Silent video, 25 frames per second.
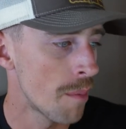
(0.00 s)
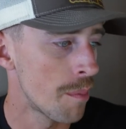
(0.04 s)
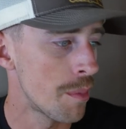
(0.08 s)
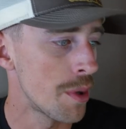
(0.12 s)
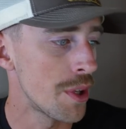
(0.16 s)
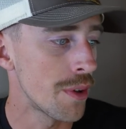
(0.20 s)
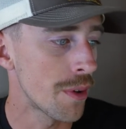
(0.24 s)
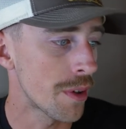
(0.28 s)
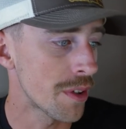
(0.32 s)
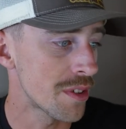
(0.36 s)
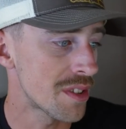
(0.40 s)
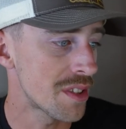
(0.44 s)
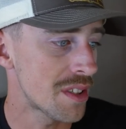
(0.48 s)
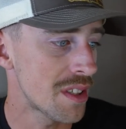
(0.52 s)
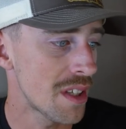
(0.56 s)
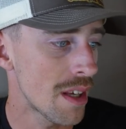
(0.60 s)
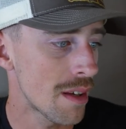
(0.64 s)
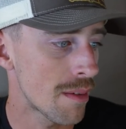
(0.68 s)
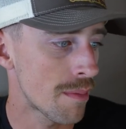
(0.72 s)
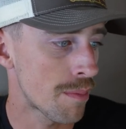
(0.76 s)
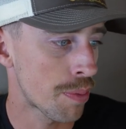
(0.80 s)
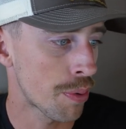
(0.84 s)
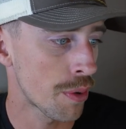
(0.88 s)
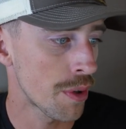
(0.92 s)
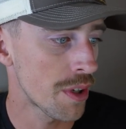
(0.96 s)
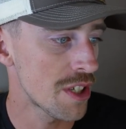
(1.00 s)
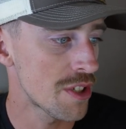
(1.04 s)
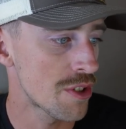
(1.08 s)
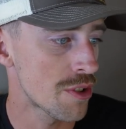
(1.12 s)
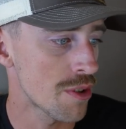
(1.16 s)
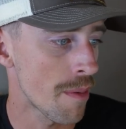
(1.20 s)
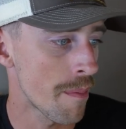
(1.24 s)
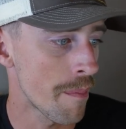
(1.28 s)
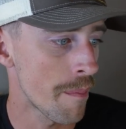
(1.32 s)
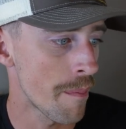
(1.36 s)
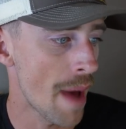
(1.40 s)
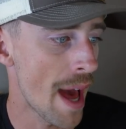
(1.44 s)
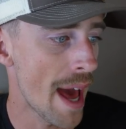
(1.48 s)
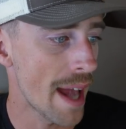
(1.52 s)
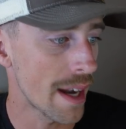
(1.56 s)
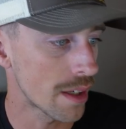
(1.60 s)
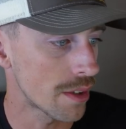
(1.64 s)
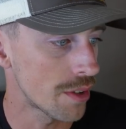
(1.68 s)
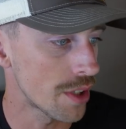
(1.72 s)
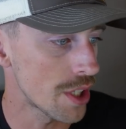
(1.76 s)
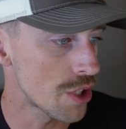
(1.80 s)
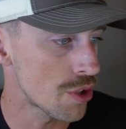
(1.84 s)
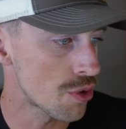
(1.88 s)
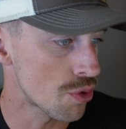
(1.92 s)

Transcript: but you can see it pretty dramatically